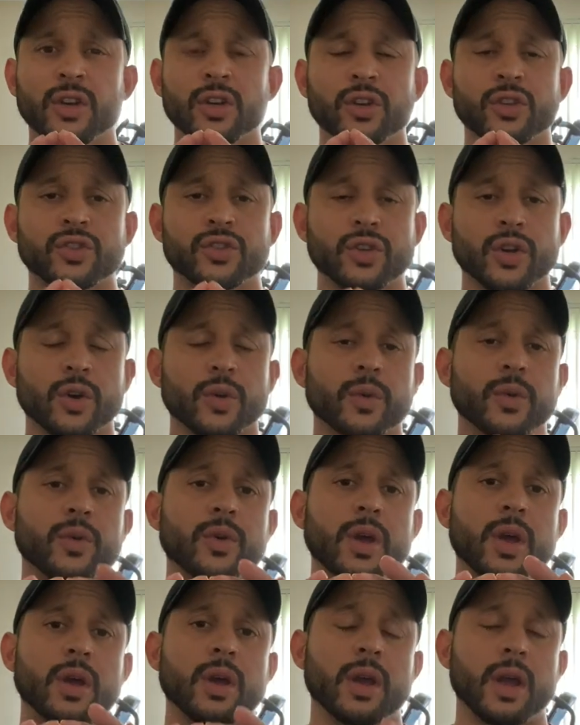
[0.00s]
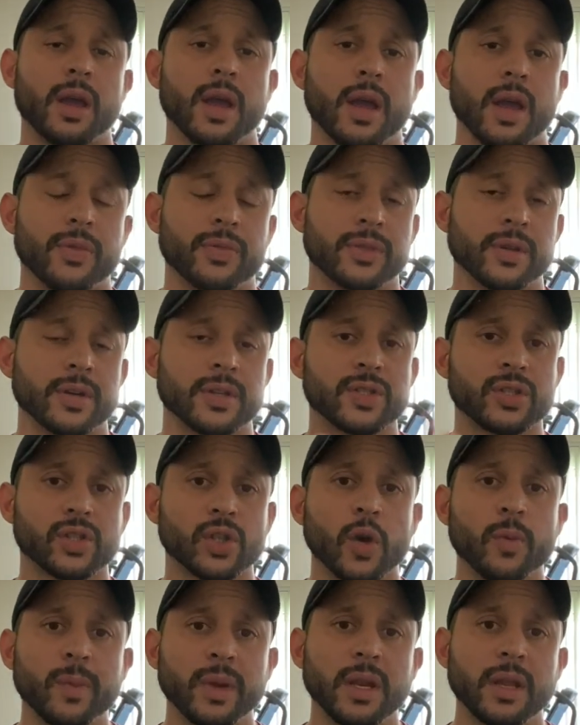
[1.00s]
So there's
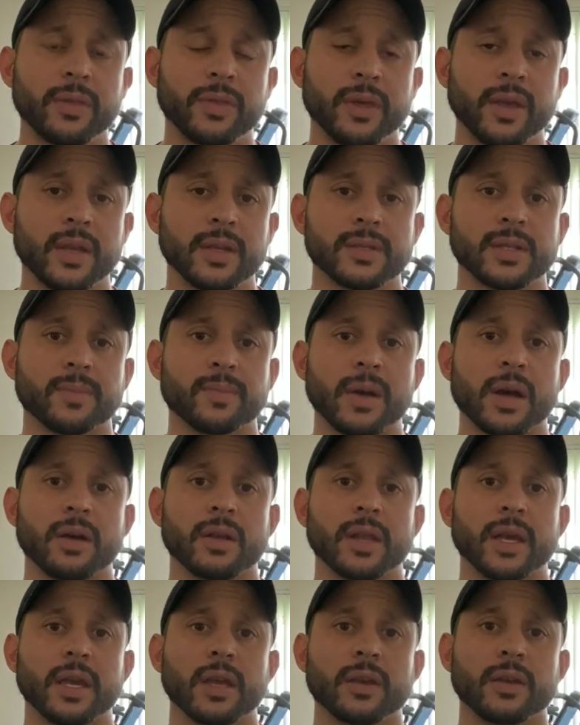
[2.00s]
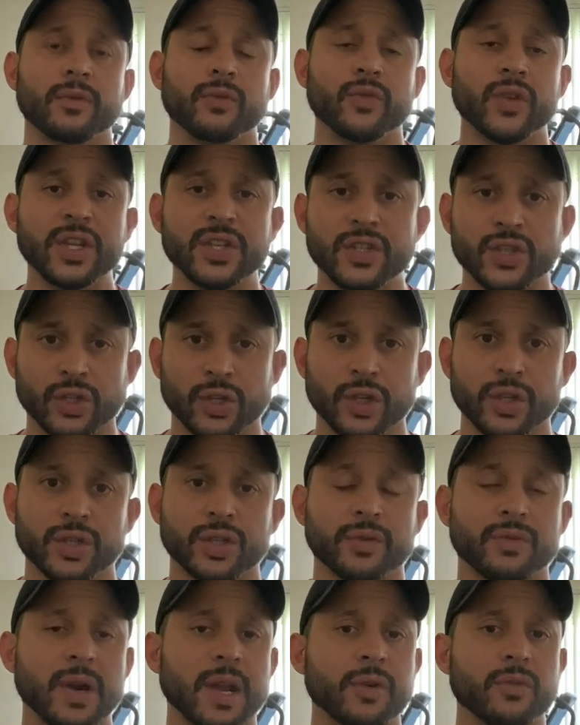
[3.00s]
so many things about like
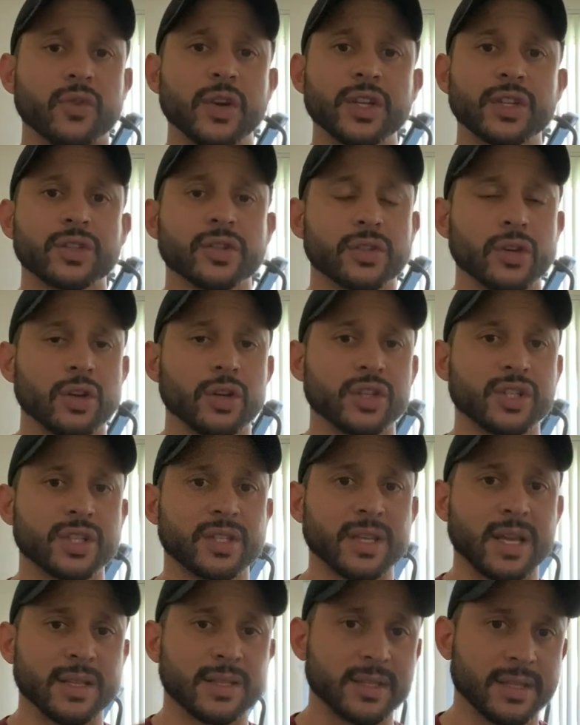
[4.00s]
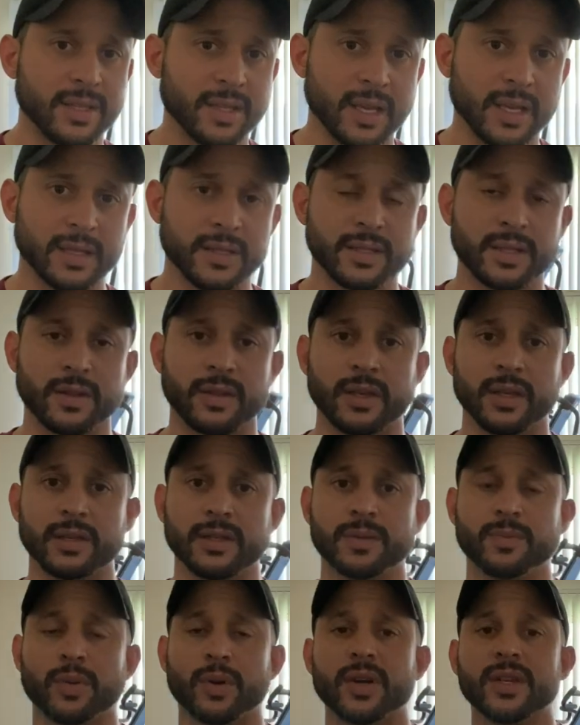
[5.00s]
research, right? Research says this.
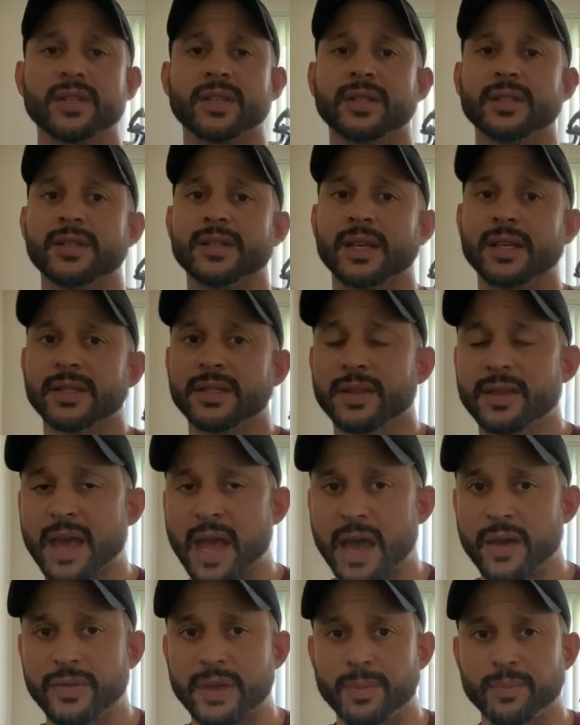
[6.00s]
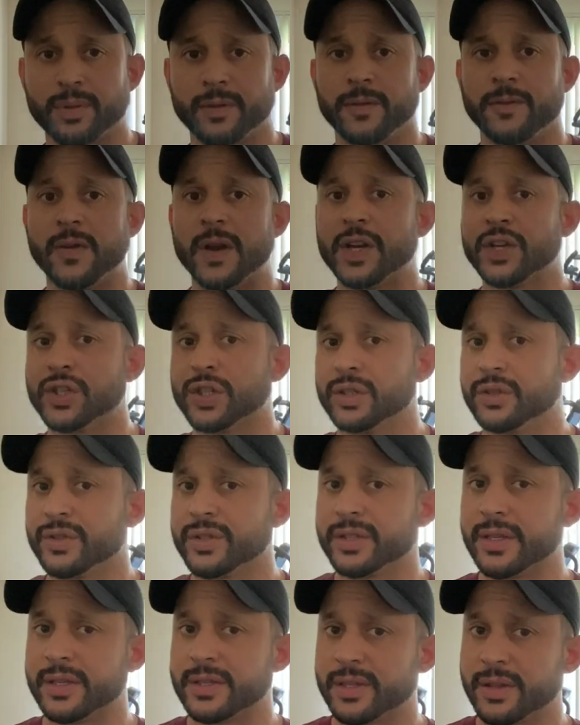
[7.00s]
This person says that. That professional
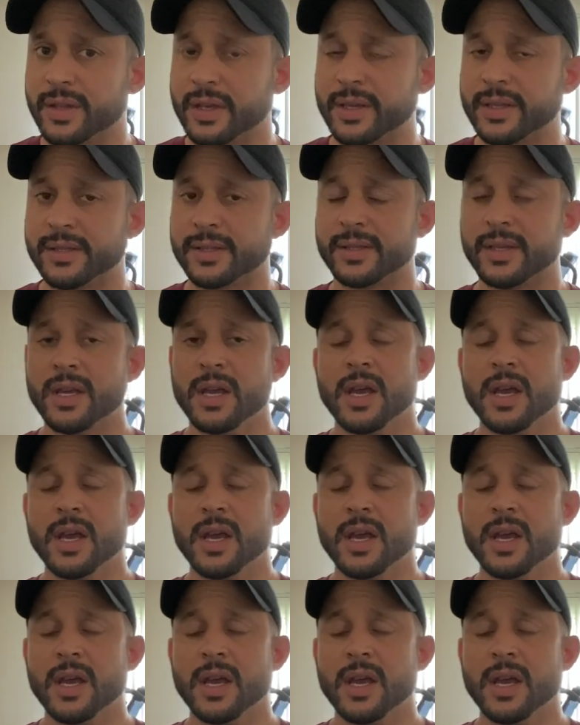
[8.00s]
says this.